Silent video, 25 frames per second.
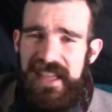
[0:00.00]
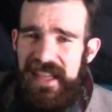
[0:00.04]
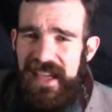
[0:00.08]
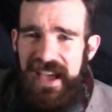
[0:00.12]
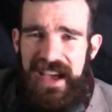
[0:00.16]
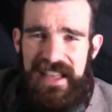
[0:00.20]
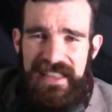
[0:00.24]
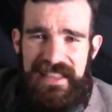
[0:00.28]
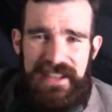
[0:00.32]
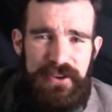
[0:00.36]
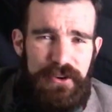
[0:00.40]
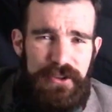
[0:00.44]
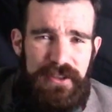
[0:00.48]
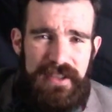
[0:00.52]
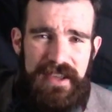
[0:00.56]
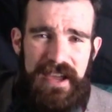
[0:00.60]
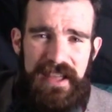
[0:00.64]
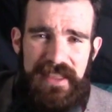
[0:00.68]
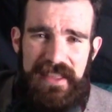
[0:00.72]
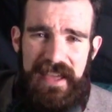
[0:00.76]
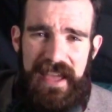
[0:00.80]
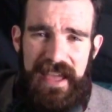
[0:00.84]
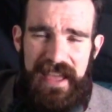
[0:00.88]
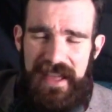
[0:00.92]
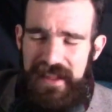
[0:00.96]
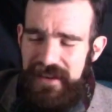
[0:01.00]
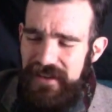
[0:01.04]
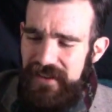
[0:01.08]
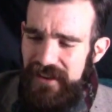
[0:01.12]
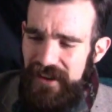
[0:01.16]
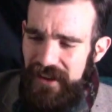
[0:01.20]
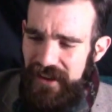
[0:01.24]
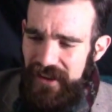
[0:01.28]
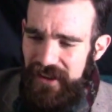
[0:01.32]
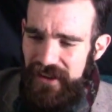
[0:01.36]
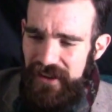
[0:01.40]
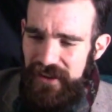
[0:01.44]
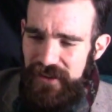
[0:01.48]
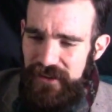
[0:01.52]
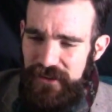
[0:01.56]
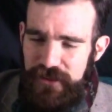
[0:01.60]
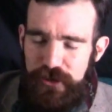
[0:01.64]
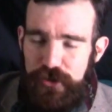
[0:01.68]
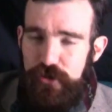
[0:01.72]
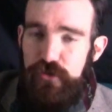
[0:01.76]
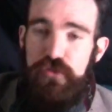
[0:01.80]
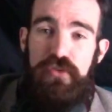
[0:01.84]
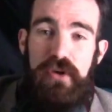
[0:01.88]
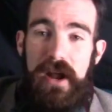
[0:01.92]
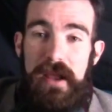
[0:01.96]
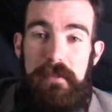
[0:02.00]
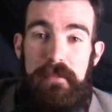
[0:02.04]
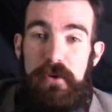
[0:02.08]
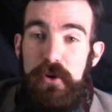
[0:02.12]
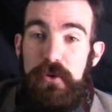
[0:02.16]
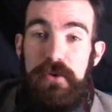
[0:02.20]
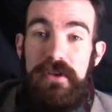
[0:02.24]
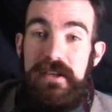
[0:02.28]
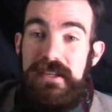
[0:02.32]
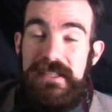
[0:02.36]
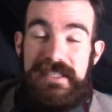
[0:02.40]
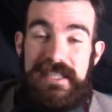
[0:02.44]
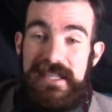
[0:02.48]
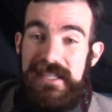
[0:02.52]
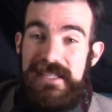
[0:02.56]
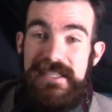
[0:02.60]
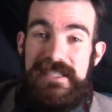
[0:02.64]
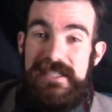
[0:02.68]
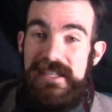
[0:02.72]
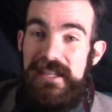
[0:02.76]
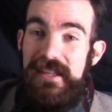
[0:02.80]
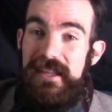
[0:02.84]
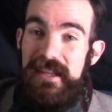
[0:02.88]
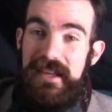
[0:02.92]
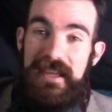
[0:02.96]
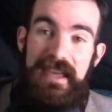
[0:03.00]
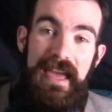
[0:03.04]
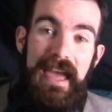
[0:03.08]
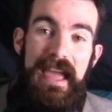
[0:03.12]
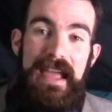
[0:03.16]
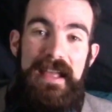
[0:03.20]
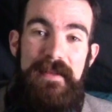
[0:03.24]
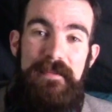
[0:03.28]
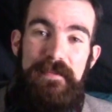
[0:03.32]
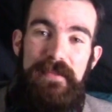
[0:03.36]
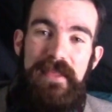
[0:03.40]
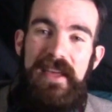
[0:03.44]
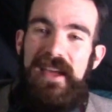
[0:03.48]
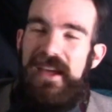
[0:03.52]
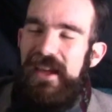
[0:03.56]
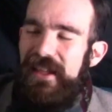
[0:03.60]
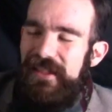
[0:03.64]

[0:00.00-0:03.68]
And then on the other hand, the Tribolt exists in the game.